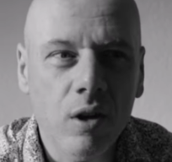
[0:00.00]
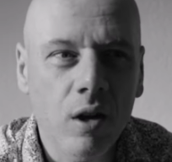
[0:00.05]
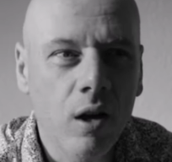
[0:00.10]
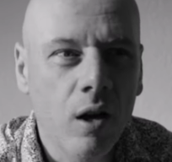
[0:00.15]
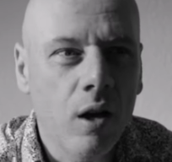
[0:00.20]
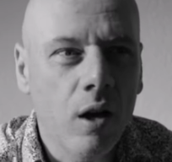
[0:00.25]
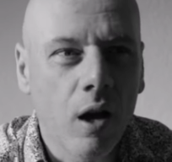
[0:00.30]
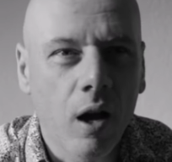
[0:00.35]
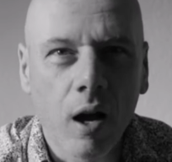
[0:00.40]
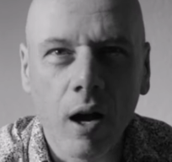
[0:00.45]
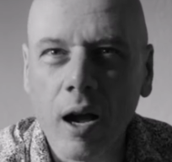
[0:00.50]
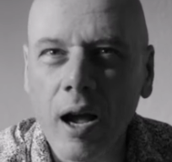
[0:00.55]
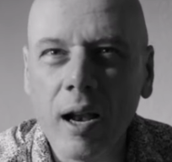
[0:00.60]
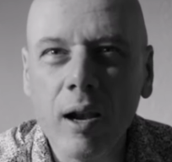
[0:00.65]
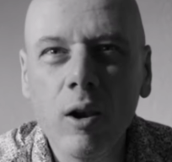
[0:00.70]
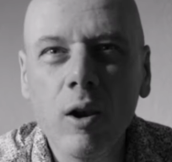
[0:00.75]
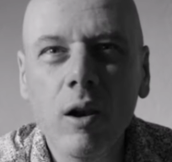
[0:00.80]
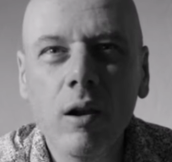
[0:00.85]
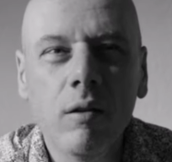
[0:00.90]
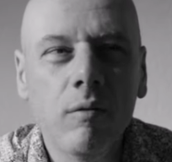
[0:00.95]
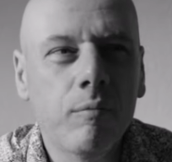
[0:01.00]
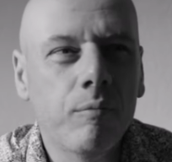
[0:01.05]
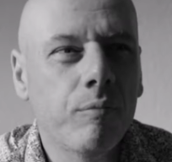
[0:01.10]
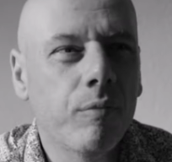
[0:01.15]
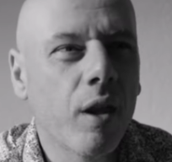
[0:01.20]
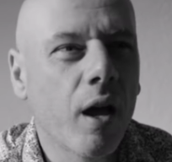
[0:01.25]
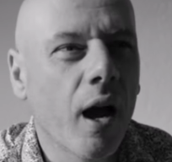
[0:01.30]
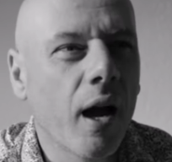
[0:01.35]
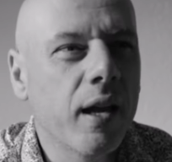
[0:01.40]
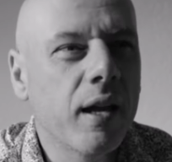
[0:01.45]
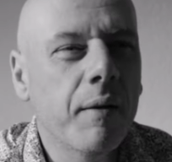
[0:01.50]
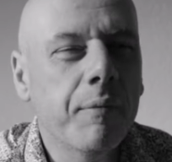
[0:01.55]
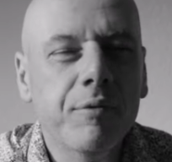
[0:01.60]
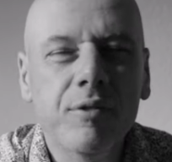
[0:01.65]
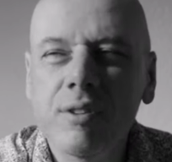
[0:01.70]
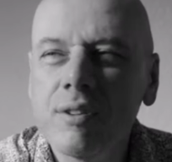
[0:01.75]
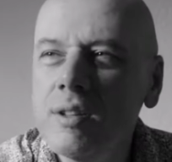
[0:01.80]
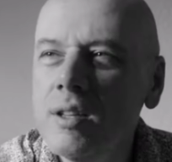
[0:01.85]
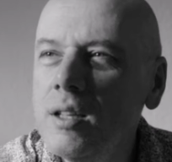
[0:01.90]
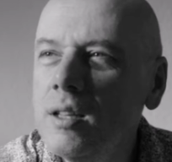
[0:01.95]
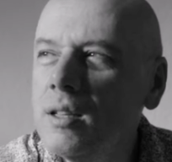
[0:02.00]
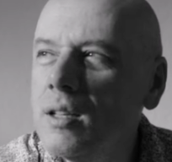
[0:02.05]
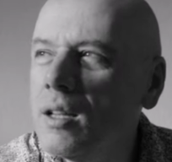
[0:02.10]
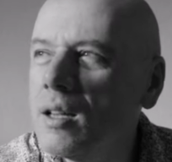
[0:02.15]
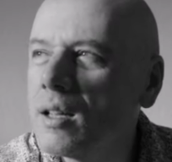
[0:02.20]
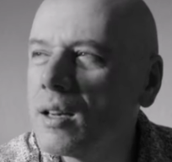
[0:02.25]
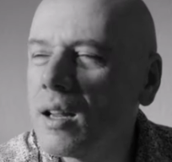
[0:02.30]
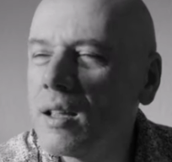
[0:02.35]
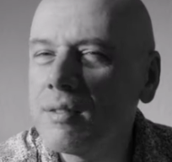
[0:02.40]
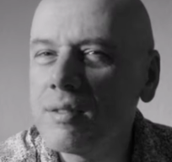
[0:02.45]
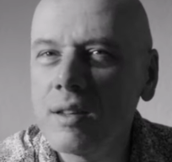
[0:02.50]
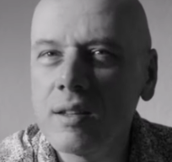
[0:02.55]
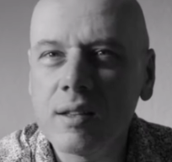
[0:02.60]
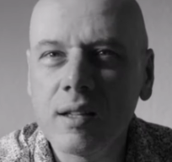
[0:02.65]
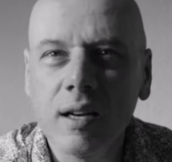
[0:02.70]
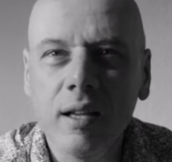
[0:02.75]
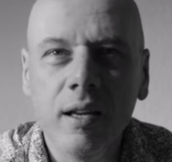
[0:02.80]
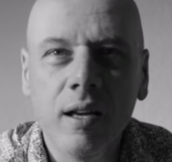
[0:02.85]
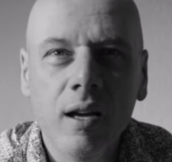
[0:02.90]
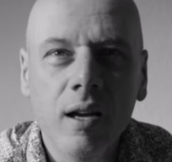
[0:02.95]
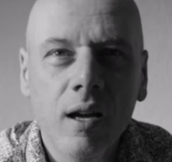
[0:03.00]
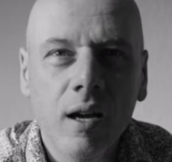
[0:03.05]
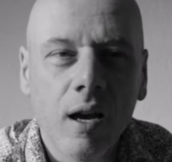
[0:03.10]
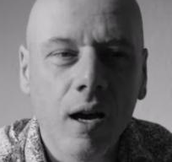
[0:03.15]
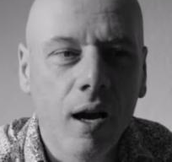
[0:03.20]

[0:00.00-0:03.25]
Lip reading: I have seen recently